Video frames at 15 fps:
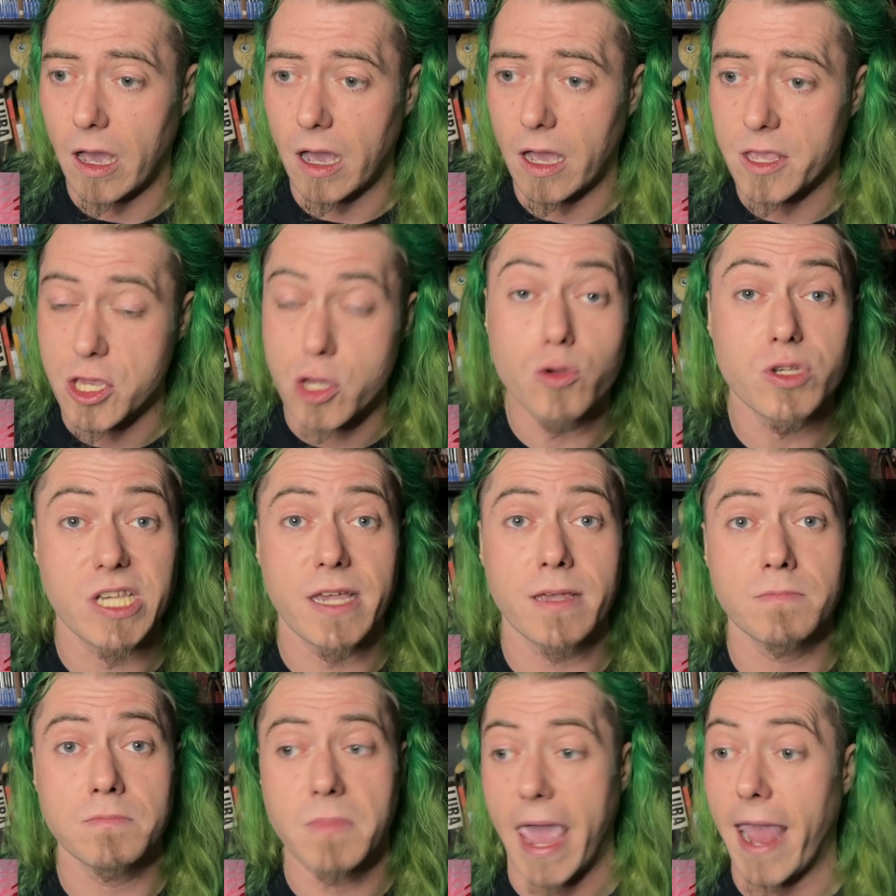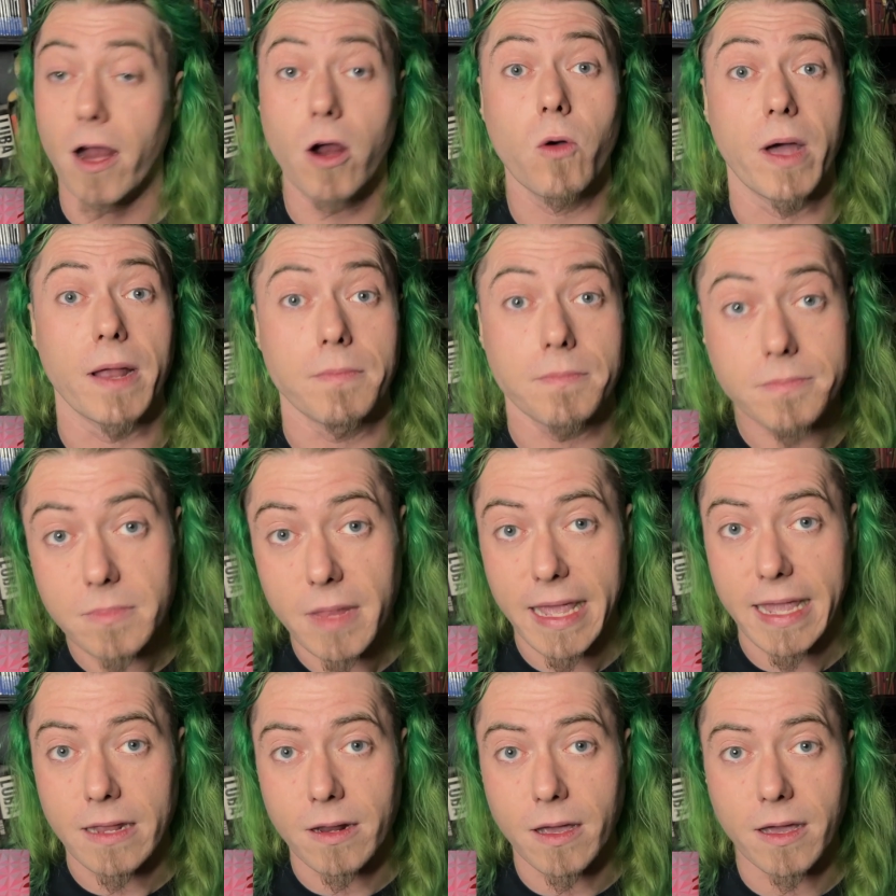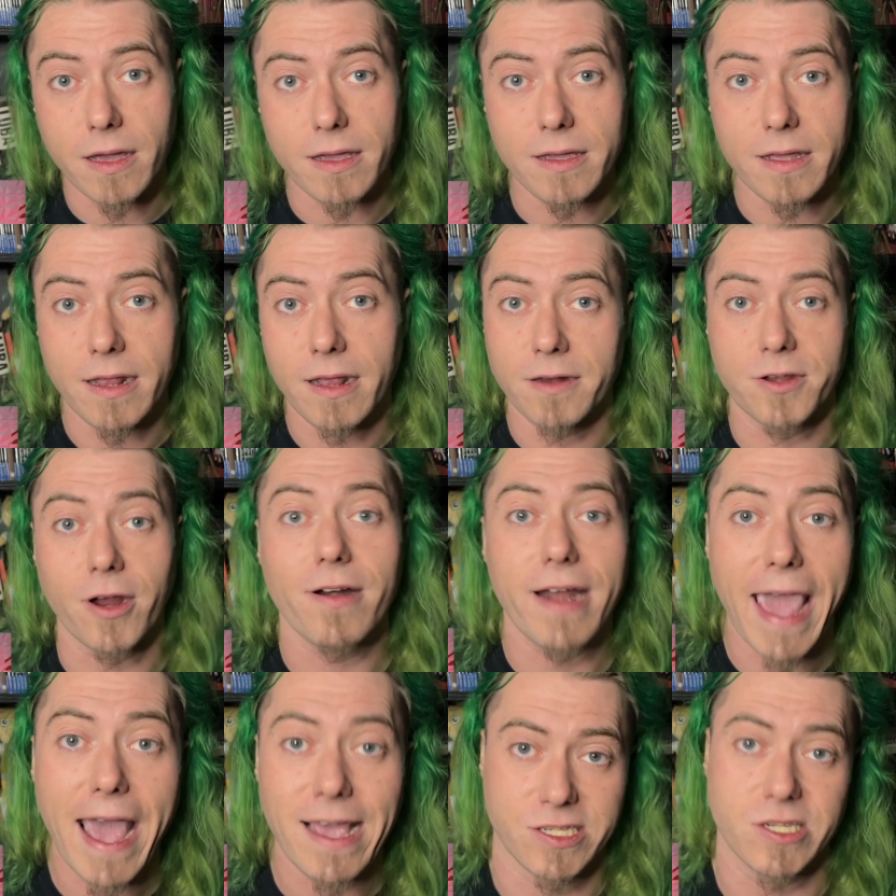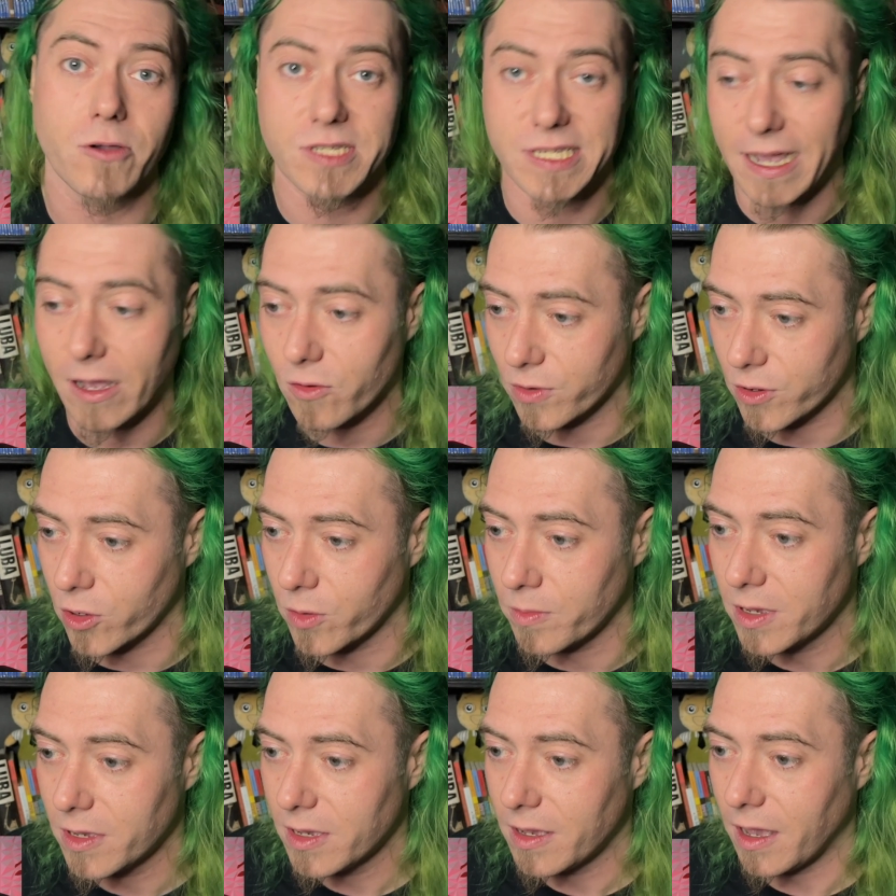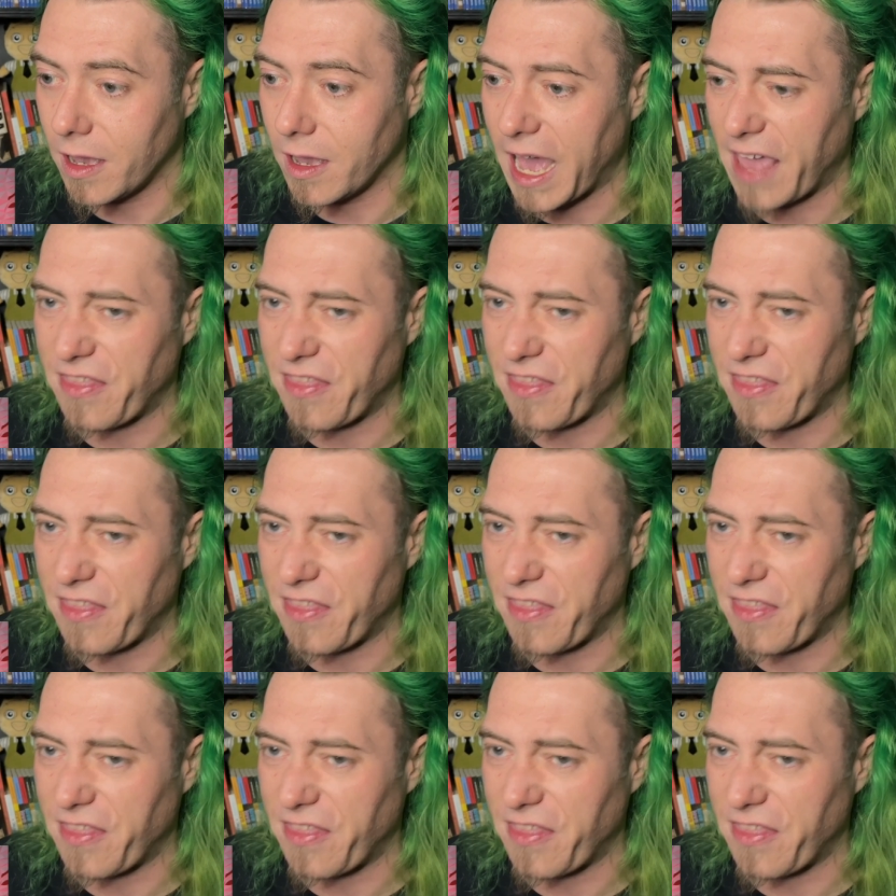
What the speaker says: using heroin in a dirty ass hotel room. I